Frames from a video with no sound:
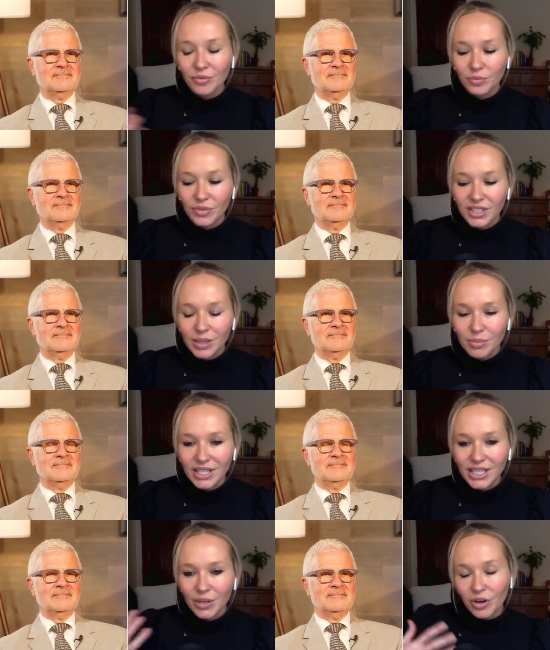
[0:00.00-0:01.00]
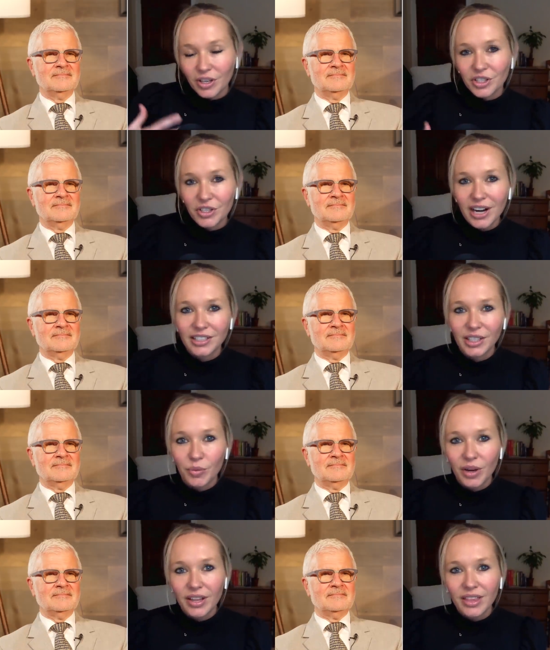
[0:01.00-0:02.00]
Speaker 1: CBD works directly
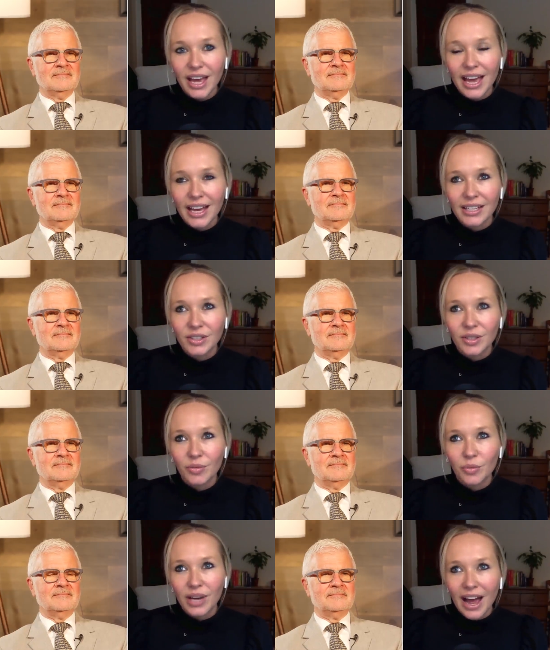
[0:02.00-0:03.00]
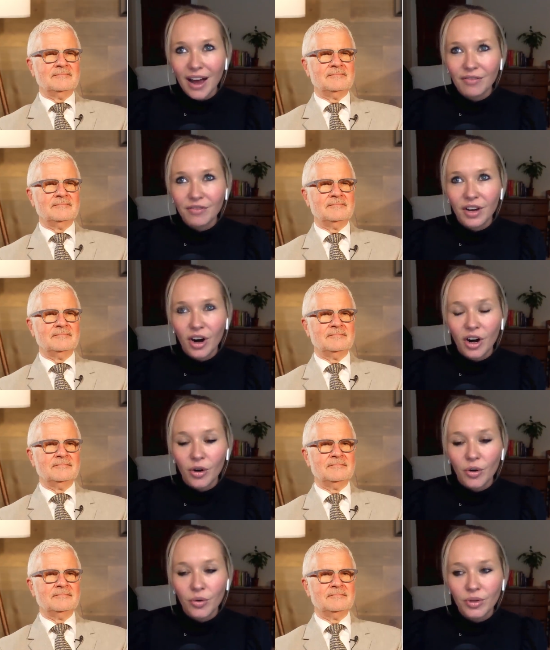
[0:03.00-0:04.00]
with. And we have our
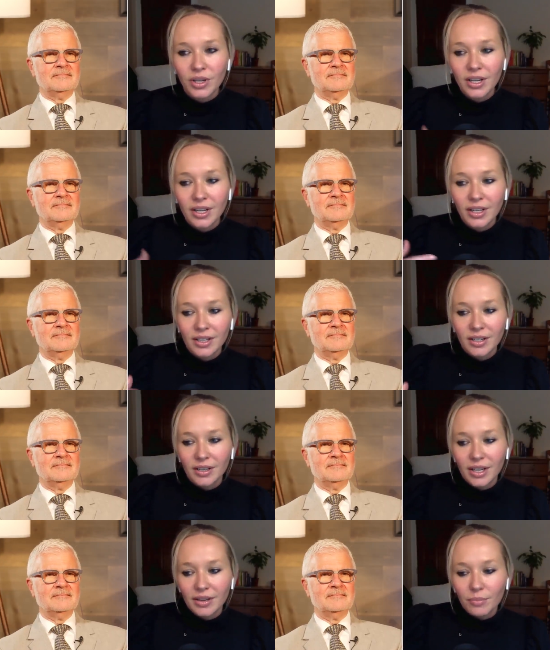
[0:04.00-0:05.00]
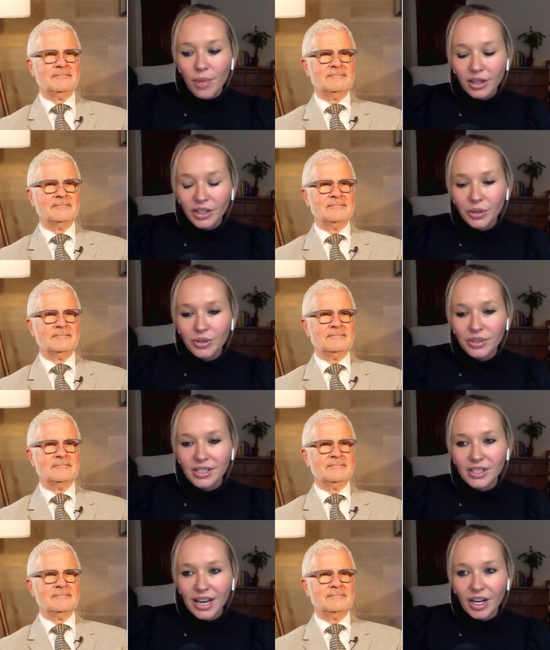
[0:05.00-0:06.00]
own molecules
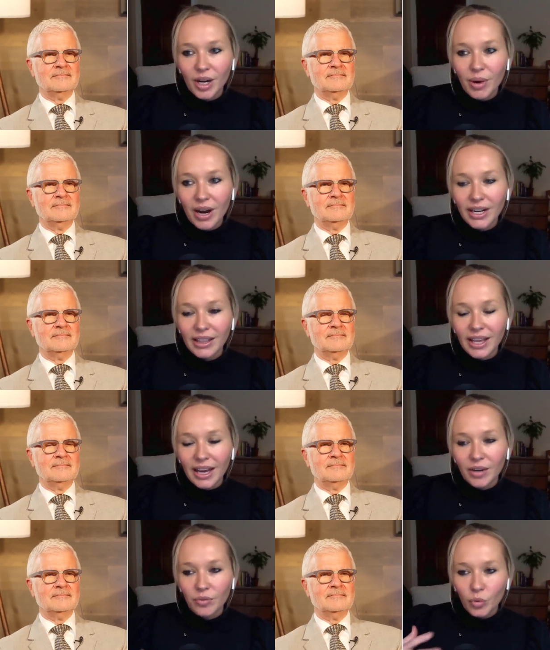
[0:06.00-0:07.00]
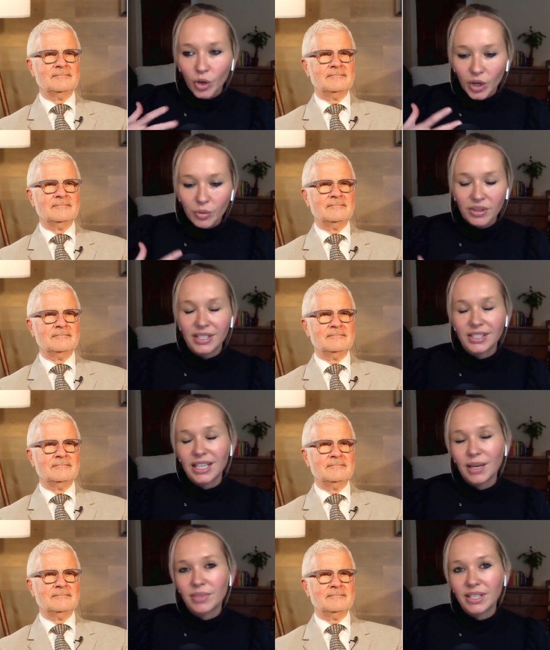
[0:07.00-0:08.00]
inside our body that work with this
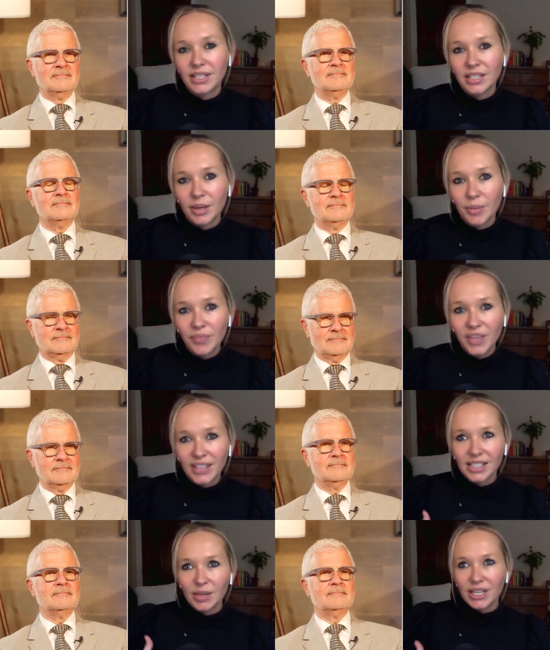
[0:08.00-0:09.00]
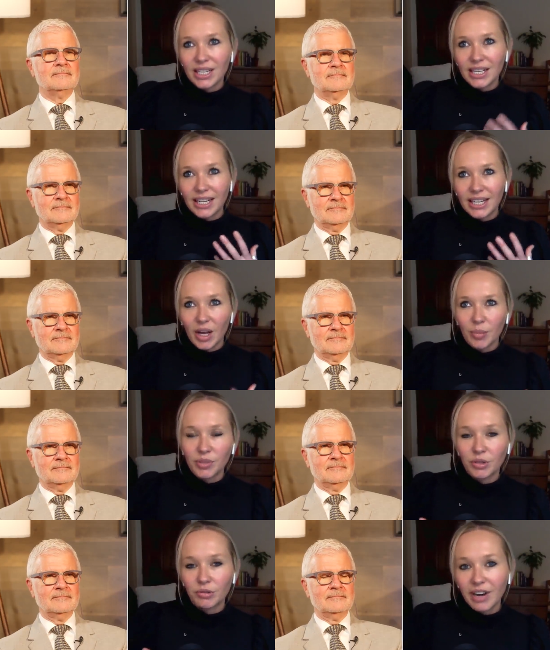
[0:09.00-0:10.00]
same system that CBD can help
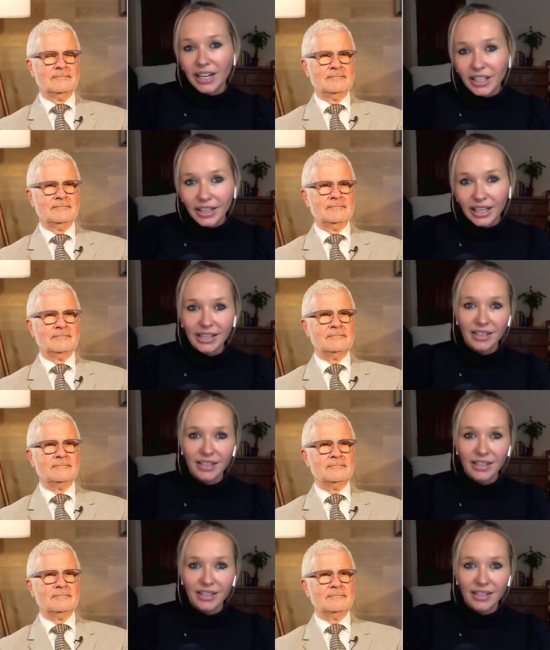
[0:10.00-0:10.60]
to regulate